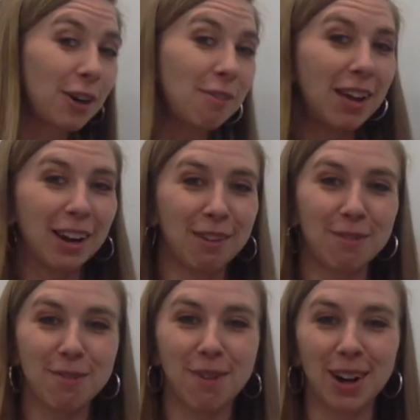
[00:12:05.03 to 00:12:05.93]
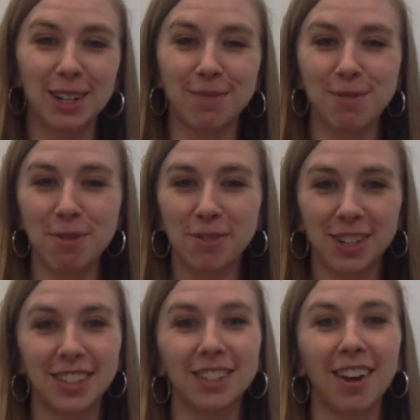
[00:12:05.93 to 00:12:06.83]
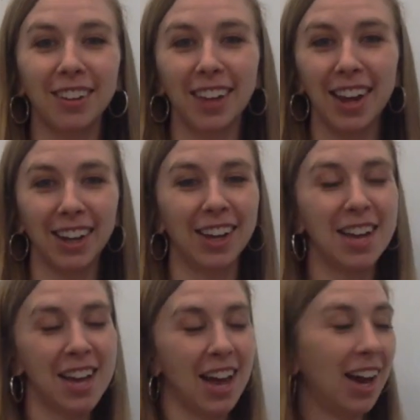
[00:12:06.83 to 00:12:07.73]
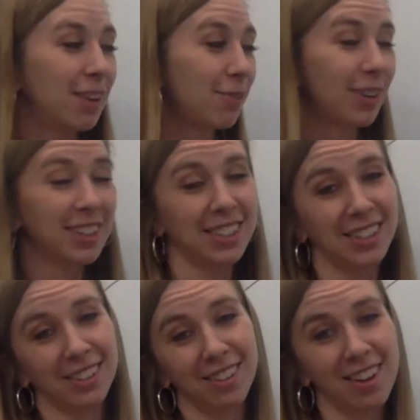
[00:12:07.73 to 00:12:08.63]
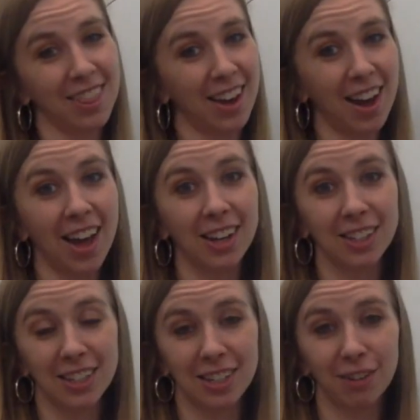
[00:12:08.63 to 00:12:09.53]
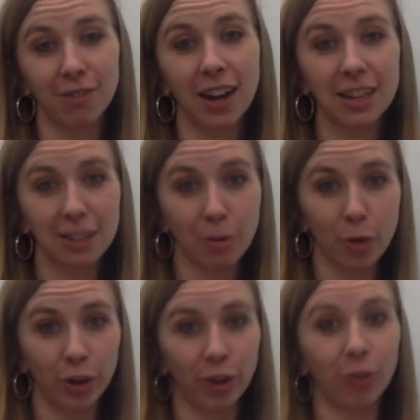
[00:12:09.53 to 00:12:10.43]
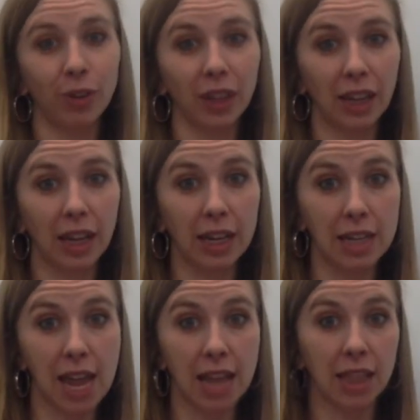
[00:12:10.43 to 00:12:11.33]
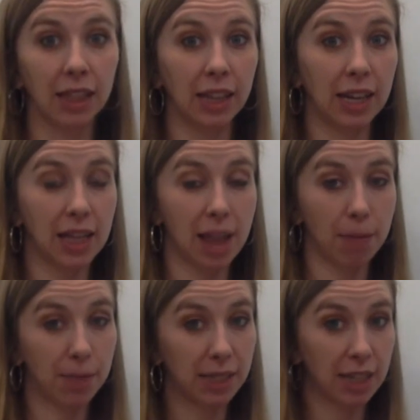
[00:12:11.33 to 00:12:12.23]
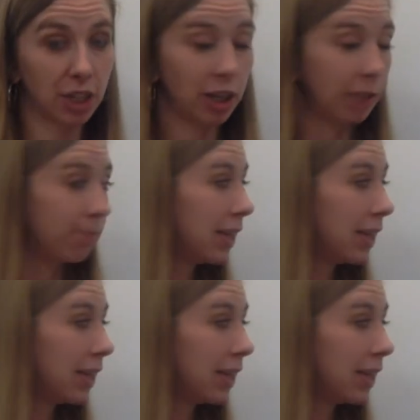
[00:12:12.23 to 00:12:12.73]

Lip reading: If any of you want to move to Salt Lake, we're still on the hunt to find someone who really can take the lead in that position.